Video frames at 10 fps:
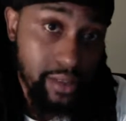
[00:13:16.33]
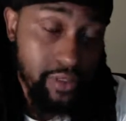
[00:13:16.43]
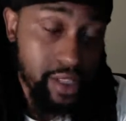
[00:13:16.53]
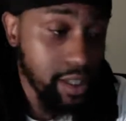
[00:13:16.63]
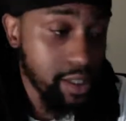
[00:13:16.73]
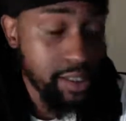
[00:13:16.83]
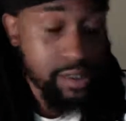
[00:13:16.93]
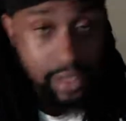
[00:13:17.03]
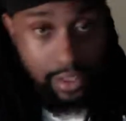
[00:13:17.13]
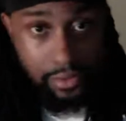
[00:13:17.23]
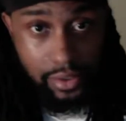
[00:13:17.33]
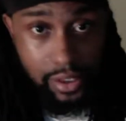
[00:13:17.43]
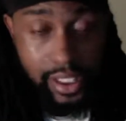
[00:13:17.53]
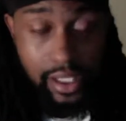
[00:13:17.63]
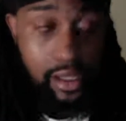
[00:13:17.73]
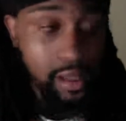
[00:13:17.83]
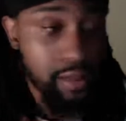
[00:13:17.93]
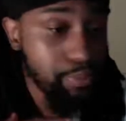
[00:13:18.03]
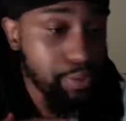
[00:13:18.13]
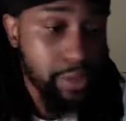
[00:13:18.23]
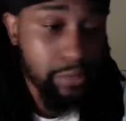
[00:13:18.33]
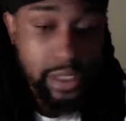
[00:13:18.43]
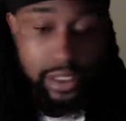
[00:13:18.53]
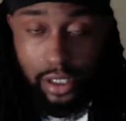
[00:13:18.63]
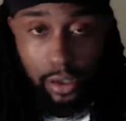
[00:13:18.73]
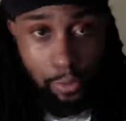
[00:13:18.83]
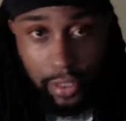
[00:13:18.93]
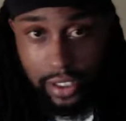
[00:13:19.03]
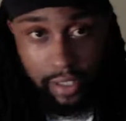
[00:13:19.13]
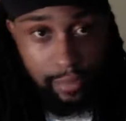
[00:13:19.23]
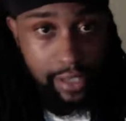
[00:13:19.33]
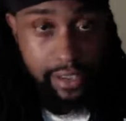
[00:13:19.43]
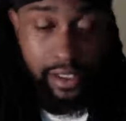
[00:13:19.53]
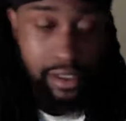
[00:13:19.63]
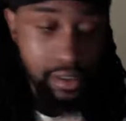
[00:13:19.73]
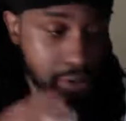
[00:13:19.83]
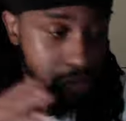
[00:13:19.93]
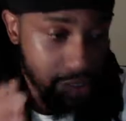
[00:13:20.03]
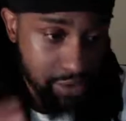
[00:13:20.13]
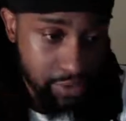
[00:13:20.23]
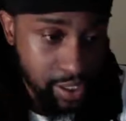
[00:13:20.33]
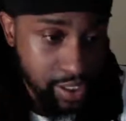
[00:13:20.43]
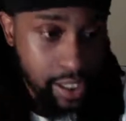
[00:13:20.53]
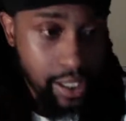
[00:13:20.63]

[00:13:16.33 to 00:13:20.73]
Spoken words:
Fidelity is another one. There pretty much is a whole bunch of them out there, Traders Way.